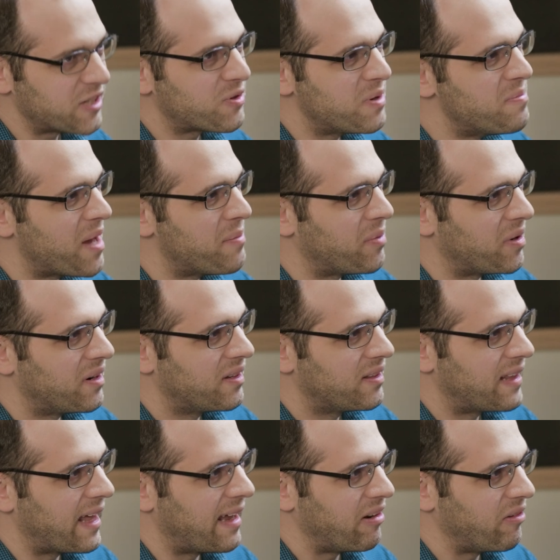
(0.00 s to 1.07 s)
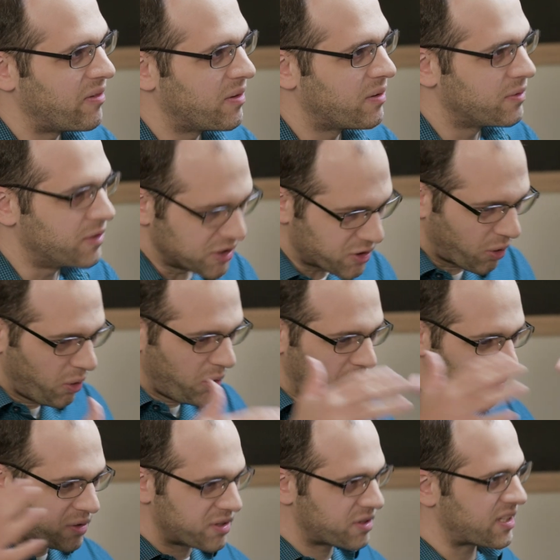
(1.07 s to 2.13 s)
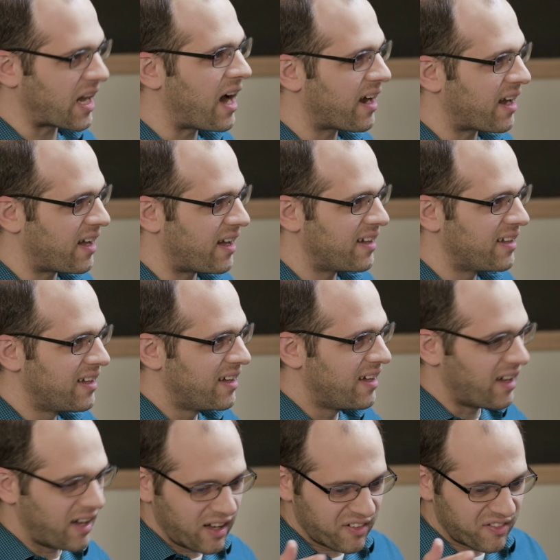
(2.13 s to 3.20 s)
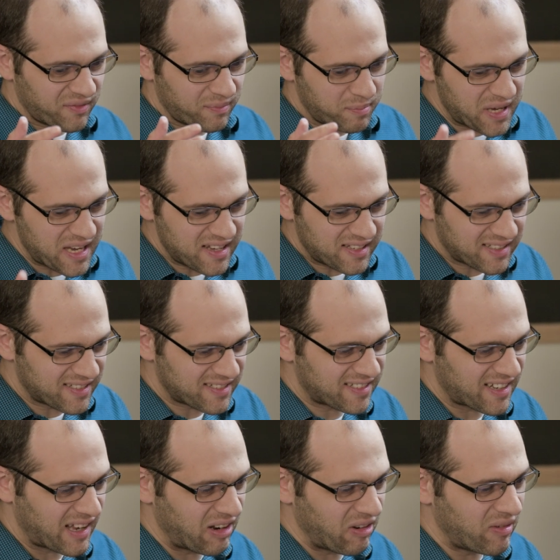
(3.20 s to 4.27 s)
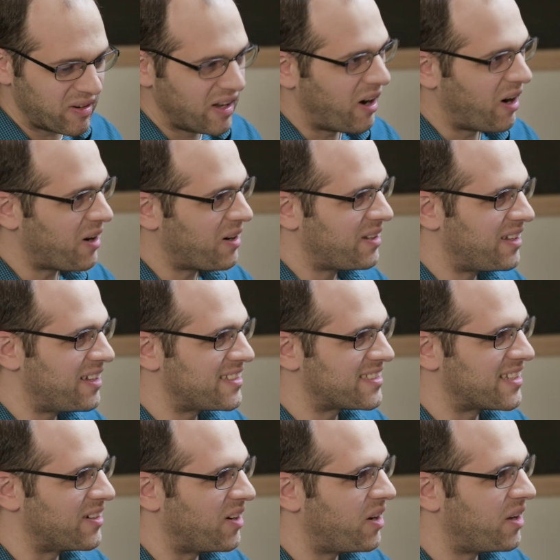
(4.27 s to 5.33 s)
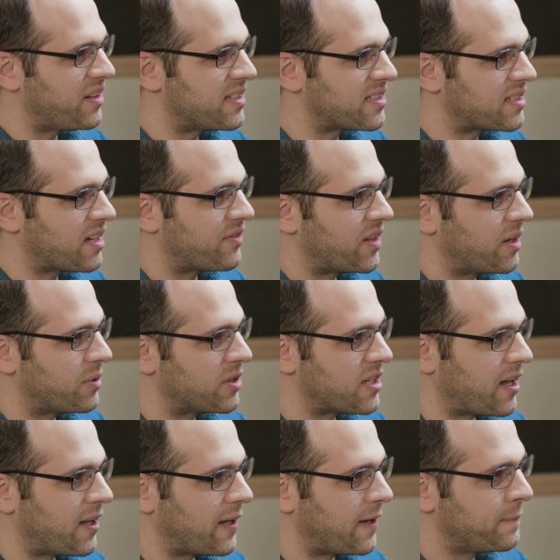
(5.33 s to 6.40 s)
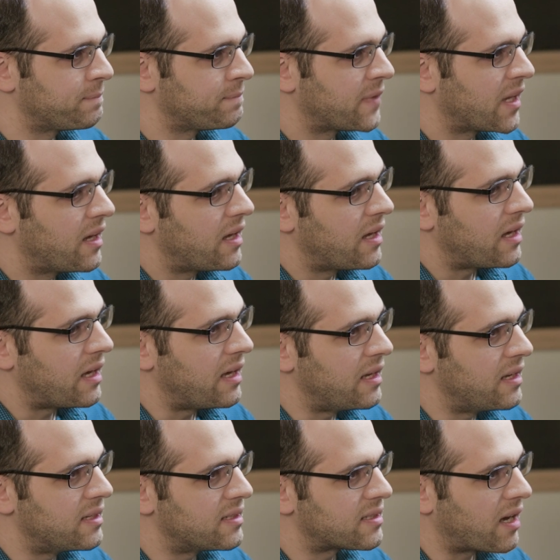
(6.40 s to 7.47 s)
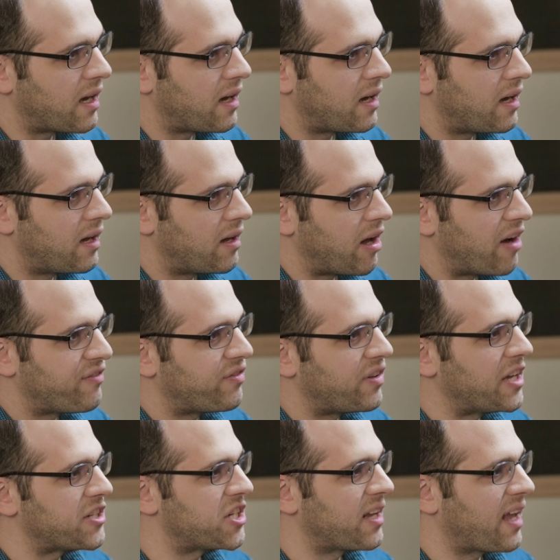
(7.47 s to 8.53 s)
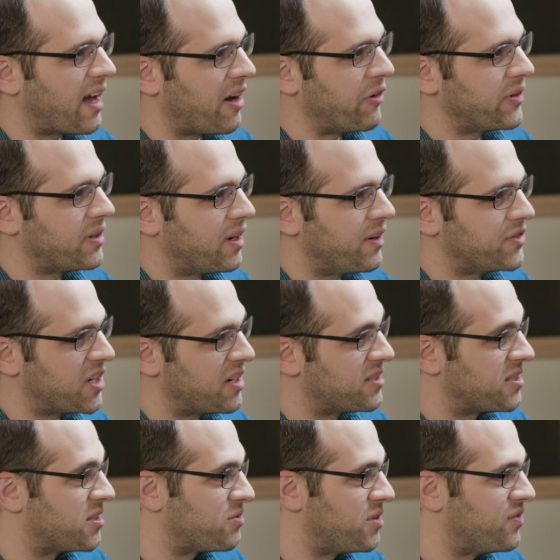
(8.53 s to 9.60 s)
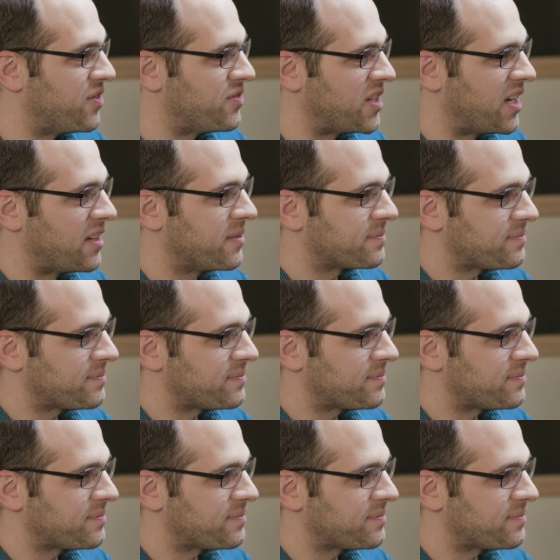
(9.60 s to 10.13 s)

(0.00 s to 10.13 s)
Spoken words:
remember that This whole saga of beasts and harlots and all this stuff that we're telling is a fleshing out of Genesis 3:15.